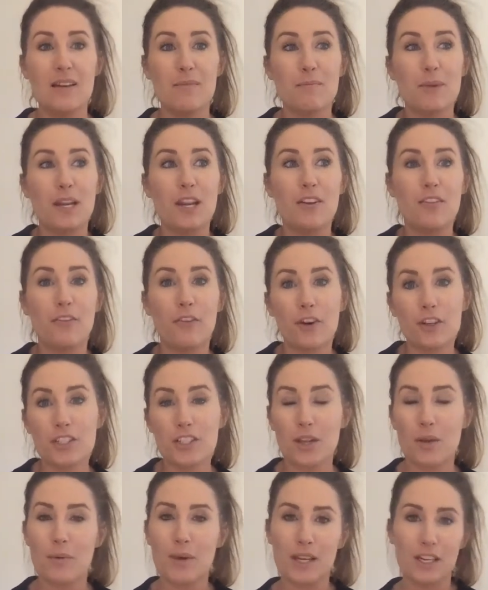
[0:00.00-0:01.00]
but
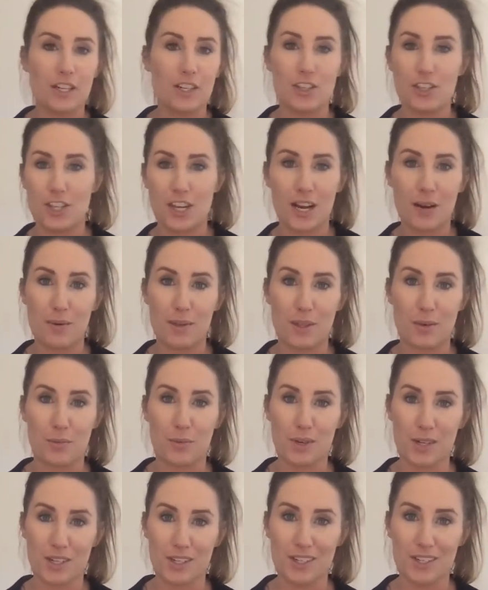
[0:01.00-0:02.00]
unfortunately we couldn't share with the
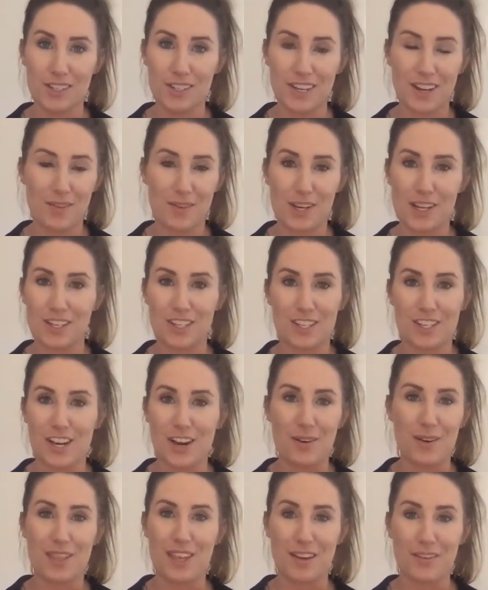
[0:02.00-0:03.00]
world and we couldn't
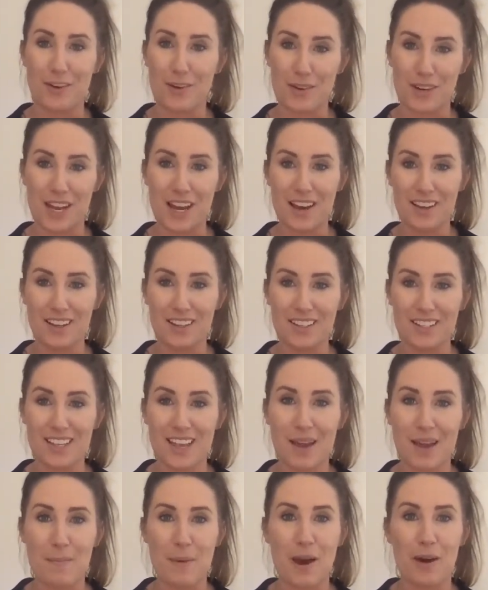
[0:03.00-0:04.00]
share with everyone else
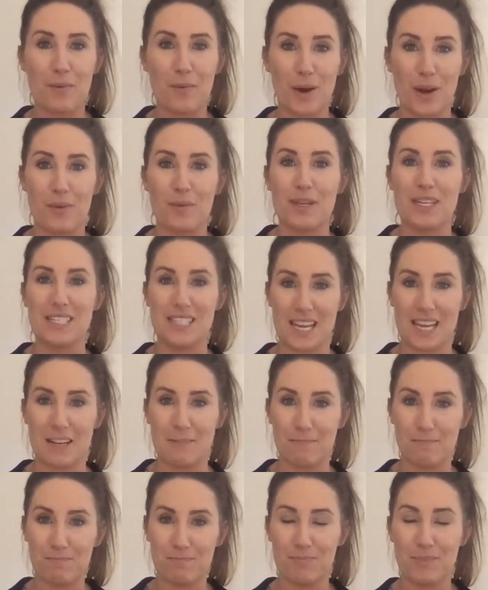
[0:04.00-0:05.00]
about what we
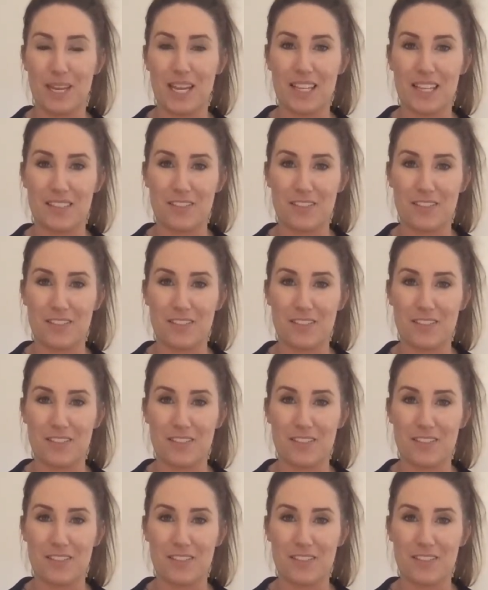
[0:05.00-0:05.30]
did because